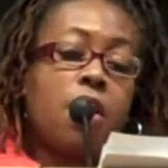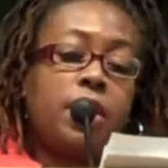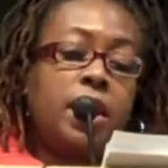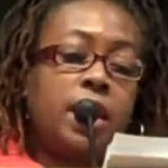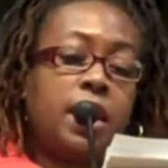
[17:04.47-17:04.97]

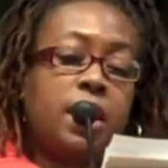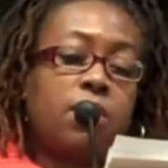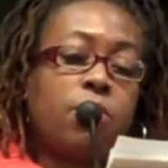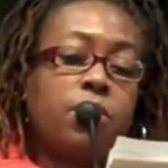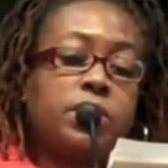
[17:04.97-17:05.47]
are needed
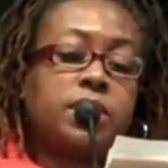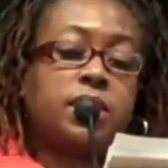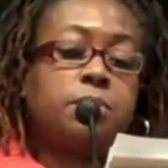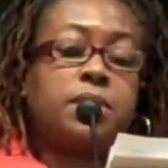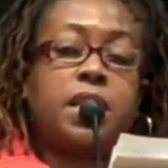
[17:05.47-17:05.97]
in order
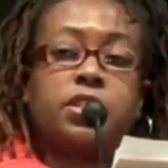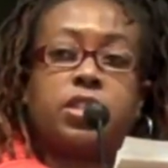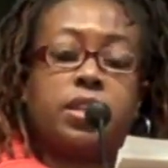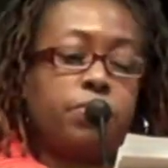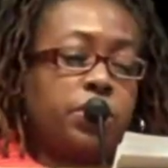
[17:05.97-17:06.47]
to
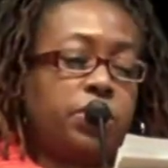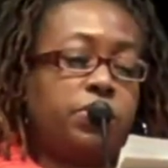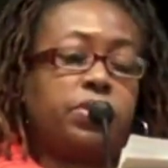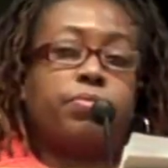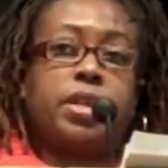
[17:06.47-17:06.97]
substantially
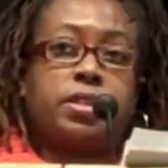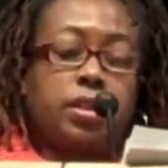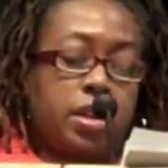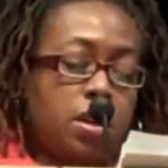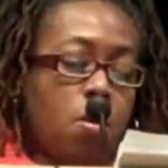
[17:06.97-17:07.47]
reduce
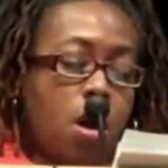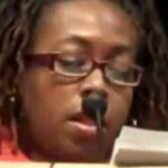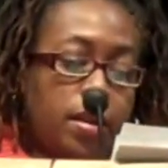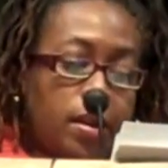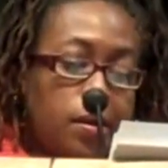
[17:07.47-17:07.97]
racial
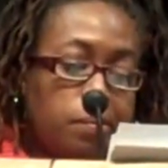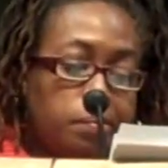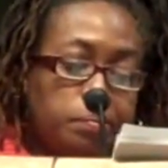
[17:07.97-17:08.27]
inequality.